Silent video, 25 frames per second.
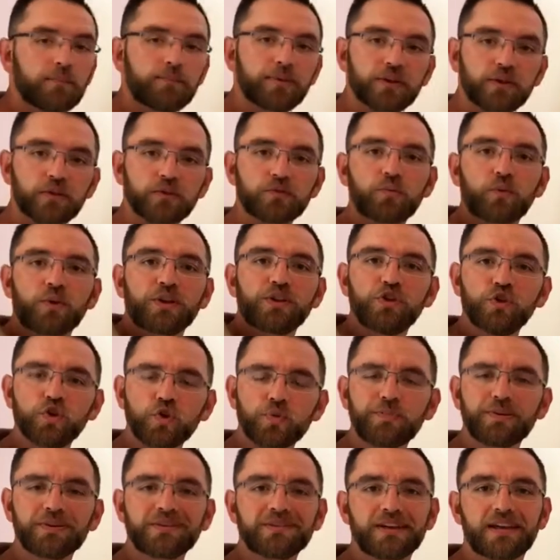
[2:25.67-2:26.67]
Because when you
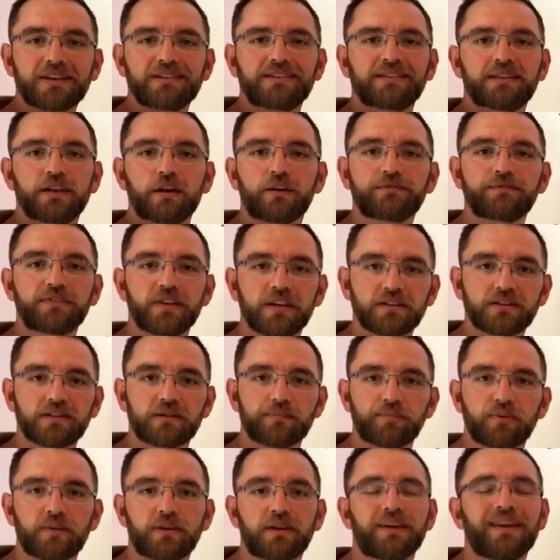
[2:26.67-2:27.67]
possess
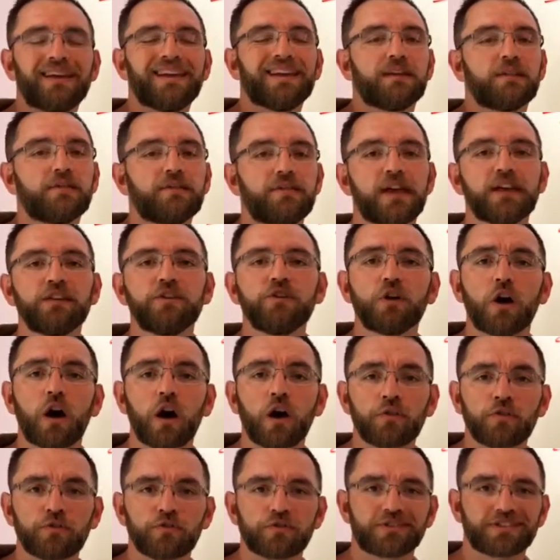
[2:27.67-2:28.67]
self-discipline, then
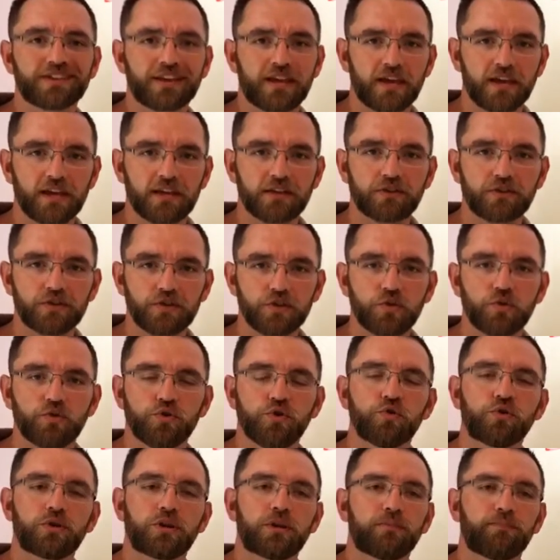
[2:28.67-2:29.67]
others can too.
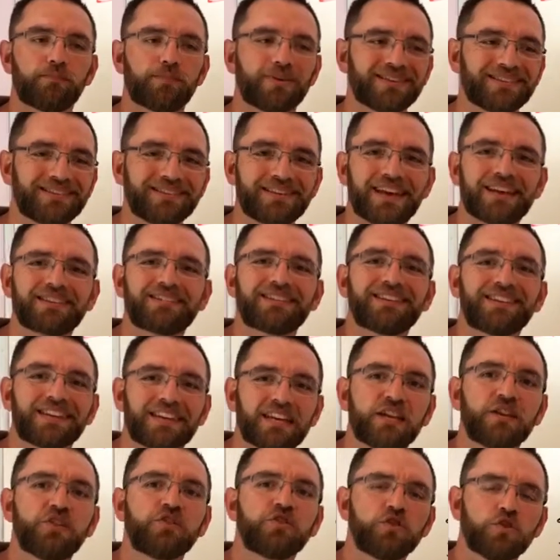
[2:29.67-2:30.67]
You can possess it
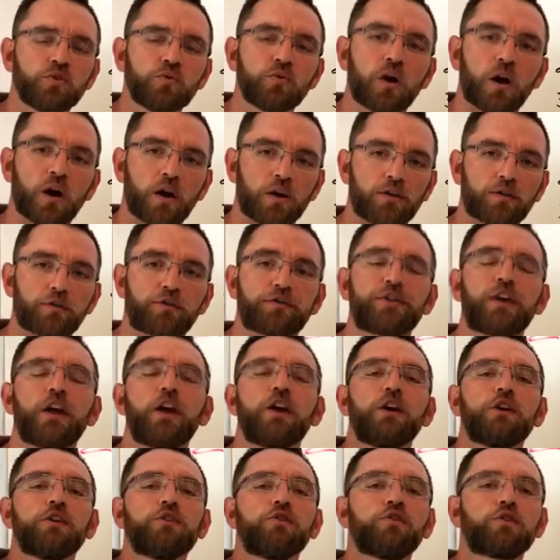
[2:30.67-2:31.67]
into others.
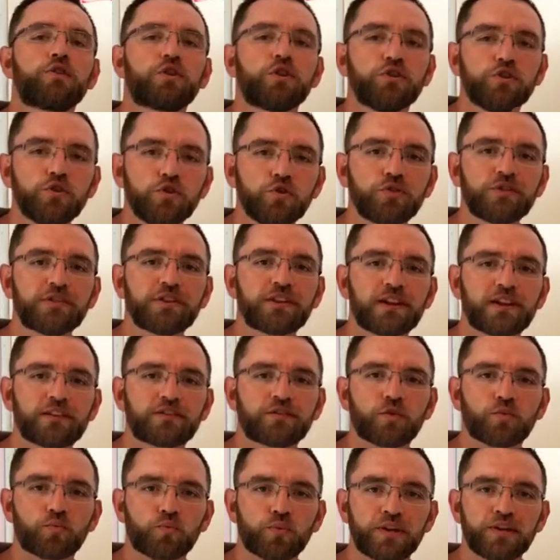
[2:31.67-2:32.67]
You can use it
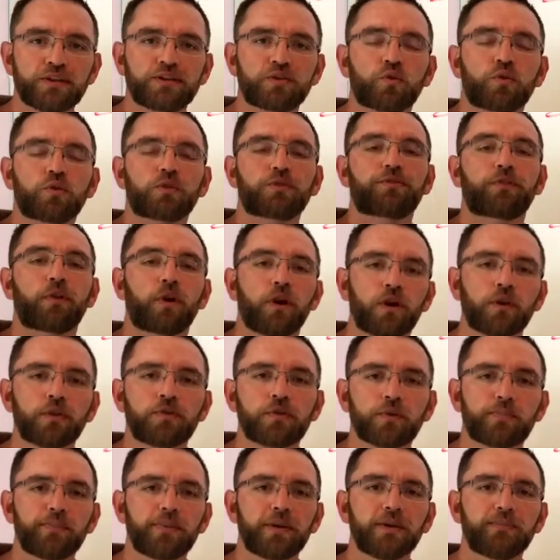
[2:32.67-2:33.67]
as a resource for
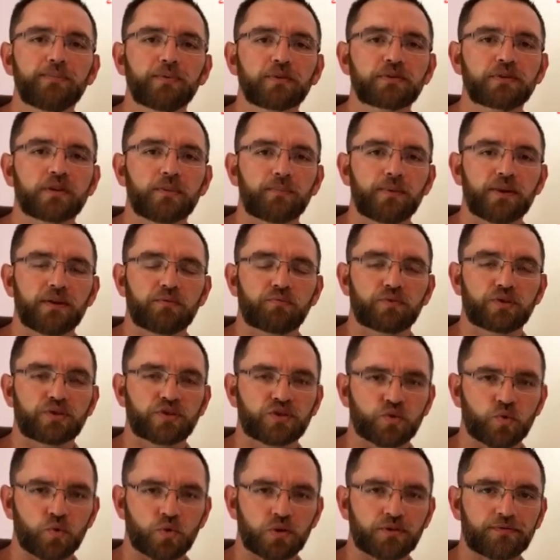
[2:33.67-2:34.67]
other people to be
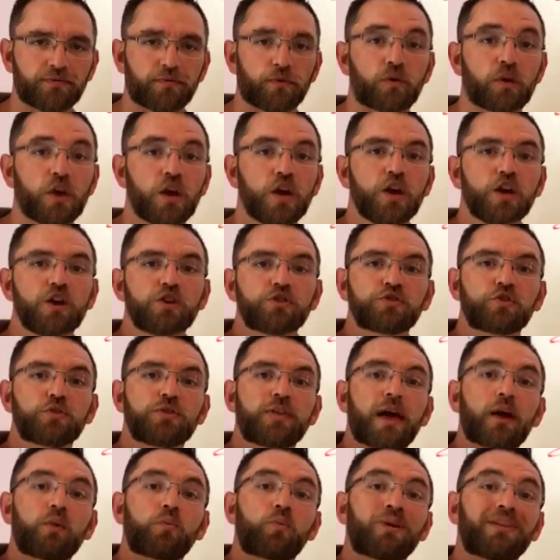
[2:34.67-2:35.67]
resourceful so
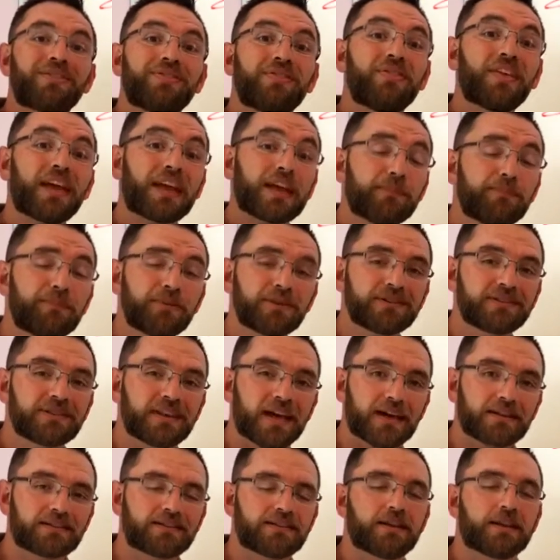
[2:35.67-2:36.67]
that when they
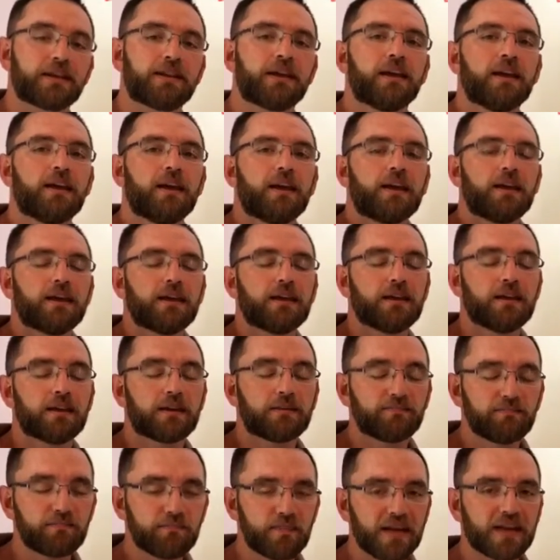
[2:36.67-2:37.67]
possess it,
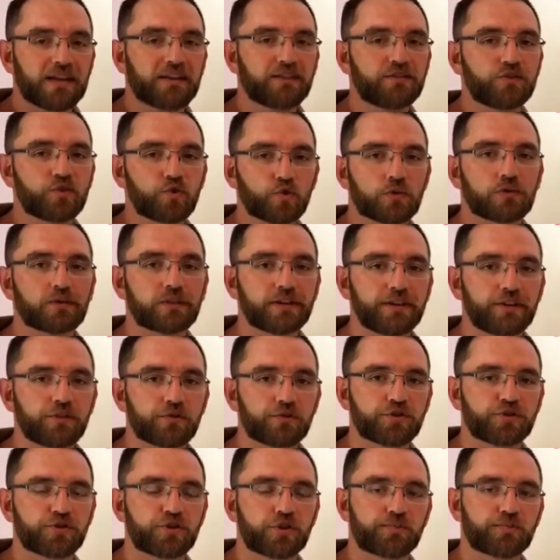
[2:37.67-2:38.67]
it makes your
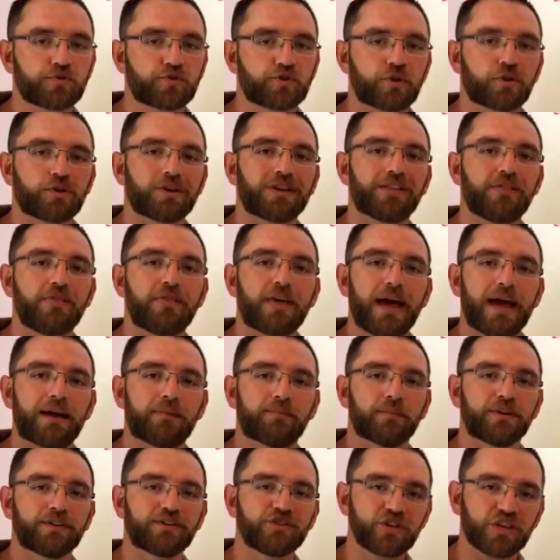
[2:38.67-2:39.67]
leadership journey that
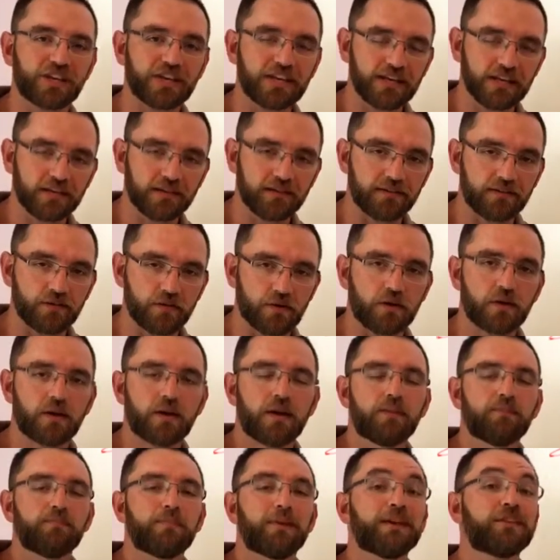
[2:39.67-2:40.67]
much easier,
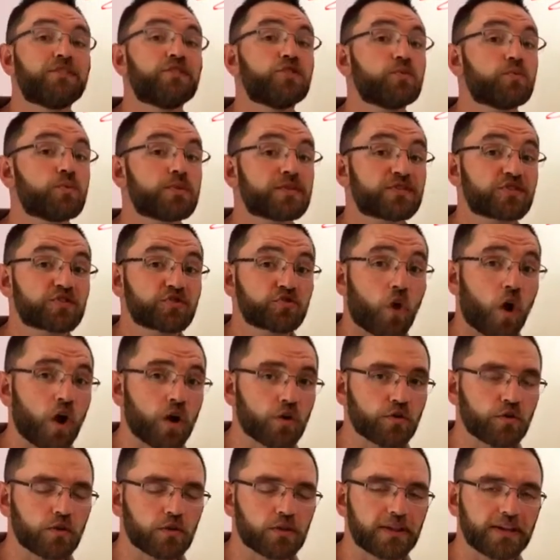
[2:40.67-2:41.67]
makes you a
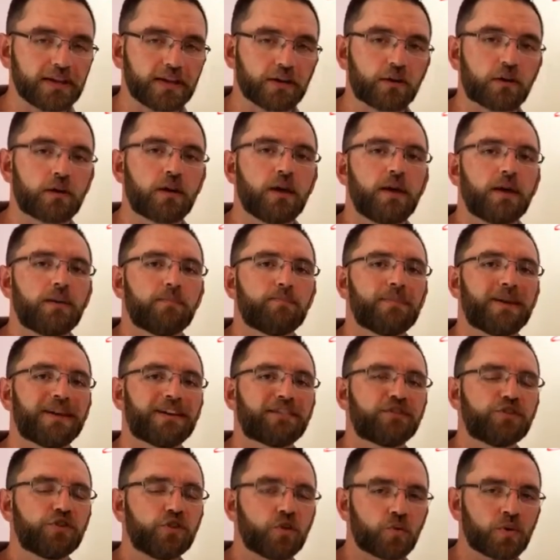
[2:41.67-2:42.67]
stronger leader,
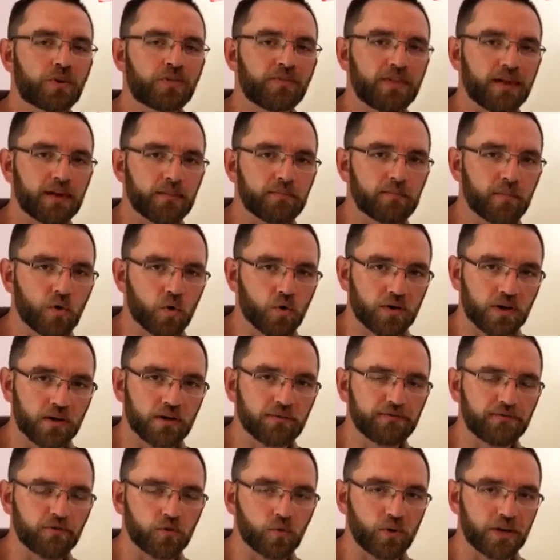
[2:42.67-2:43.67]
makes you and them more
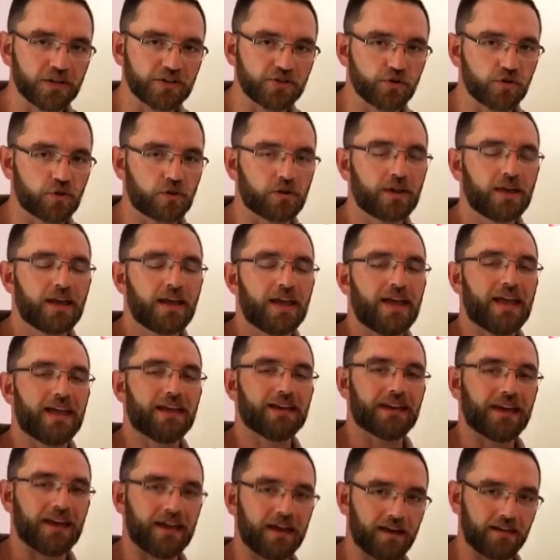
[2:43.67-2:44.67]
influential,
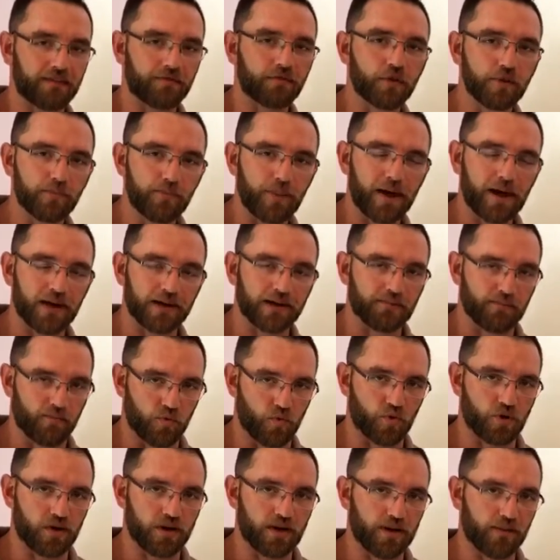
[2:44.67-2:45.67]
and everybody
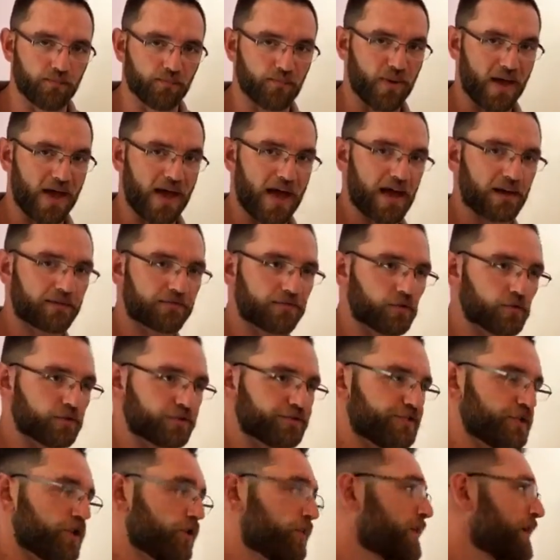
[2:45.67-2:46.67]
more impactful.
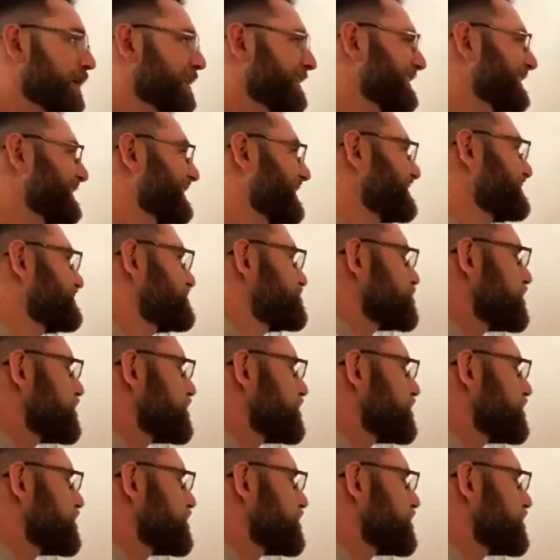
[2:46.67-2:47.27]
So let's